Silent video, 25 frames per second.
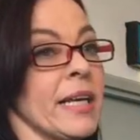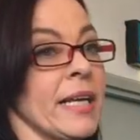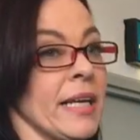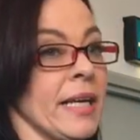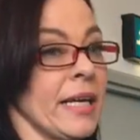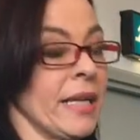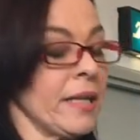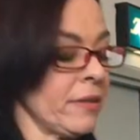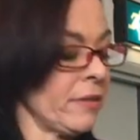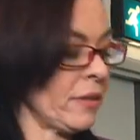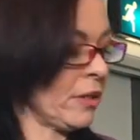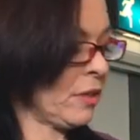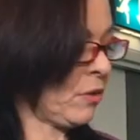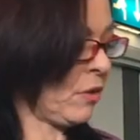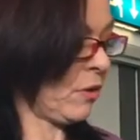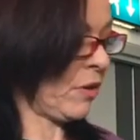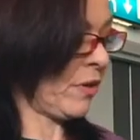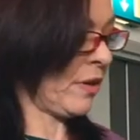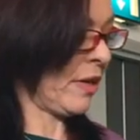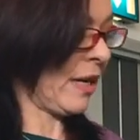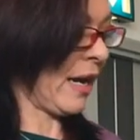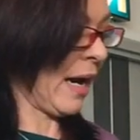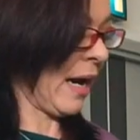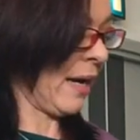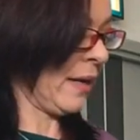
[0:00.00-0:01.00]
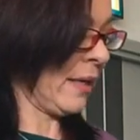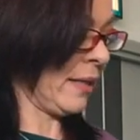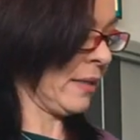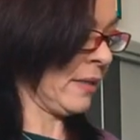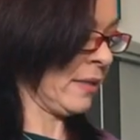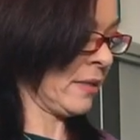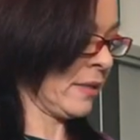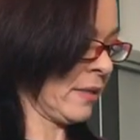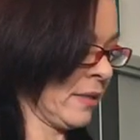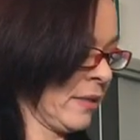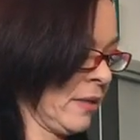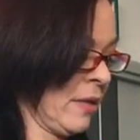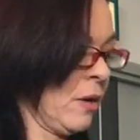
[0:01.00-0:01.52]
here in Northern
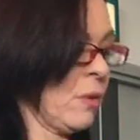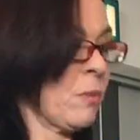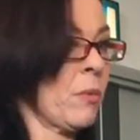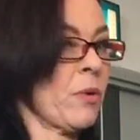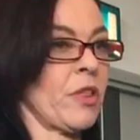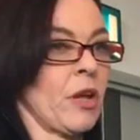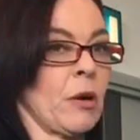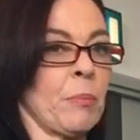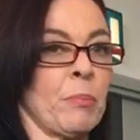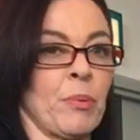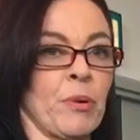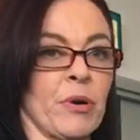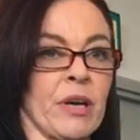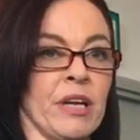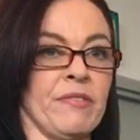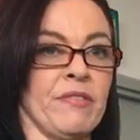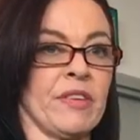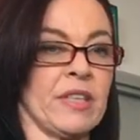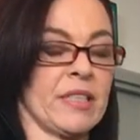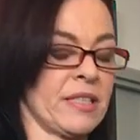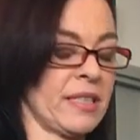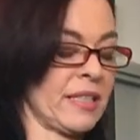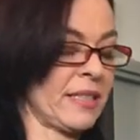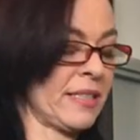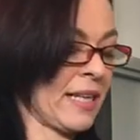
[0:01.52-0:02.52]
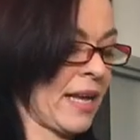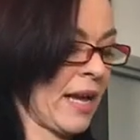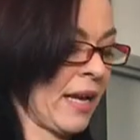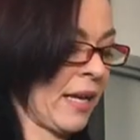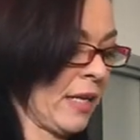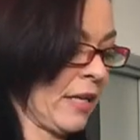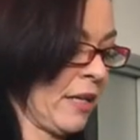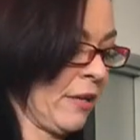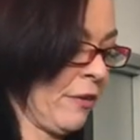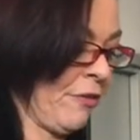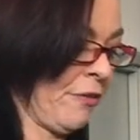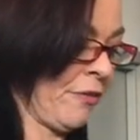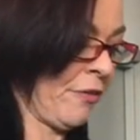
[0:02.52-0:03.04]
Ireland, with our previous
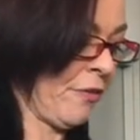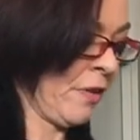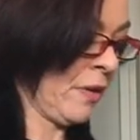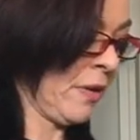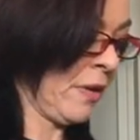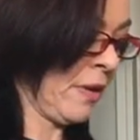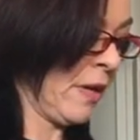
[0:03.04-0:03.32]
executive,